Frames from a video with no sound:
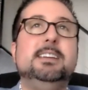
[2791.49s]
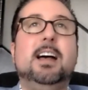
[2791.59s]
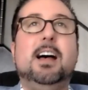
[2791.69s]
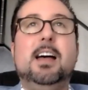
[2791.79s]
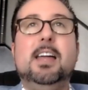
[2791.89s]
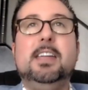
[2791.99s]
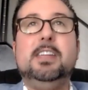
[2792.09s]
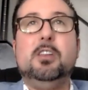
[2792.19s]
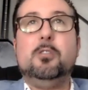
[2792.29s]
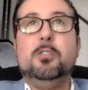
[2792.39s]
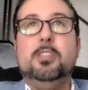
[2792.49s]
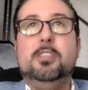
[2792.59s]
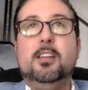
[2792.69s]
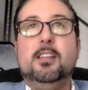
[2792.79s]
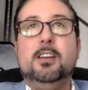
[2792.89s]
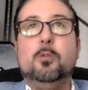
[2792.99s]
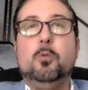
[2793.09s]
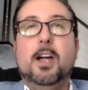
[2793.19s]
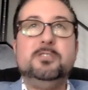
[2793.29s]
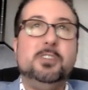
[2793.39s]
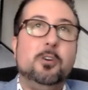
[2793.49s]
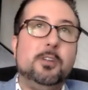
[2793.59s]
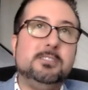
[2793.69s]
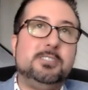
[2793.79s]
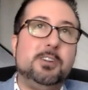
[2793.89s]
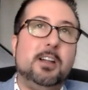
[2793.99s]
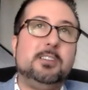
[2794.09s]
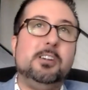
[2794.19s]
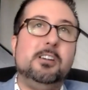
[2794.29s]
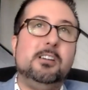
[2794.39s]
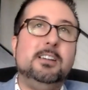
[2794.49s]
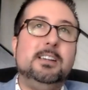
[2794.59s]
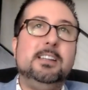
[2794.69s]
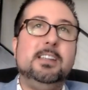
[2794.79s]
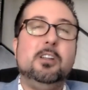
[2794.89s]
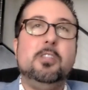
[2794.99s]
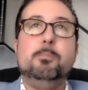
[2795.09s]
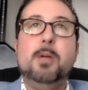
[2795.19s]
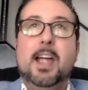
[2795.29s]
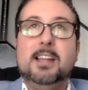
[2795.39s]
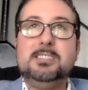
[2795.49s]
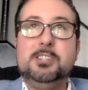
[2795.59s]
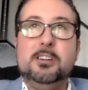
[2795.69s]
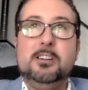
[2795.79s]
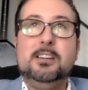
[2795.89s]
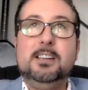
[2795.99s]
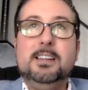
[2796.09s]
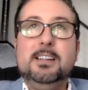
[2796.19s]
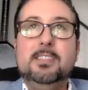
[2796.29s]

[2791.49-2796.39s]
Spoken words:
their wife's yoga instructor, their pastor,